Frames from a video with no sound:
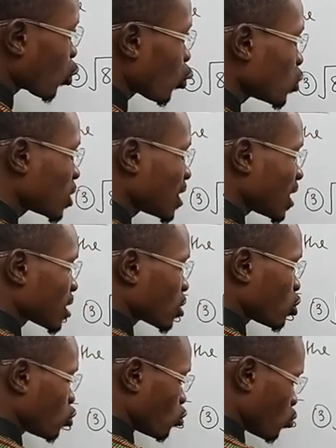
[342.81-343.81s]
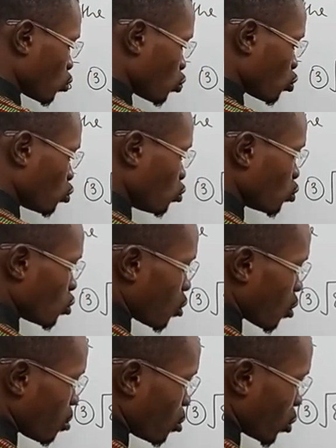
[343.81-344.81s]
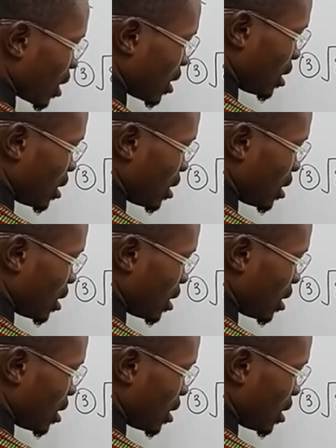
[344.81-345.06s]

closest to root 2 more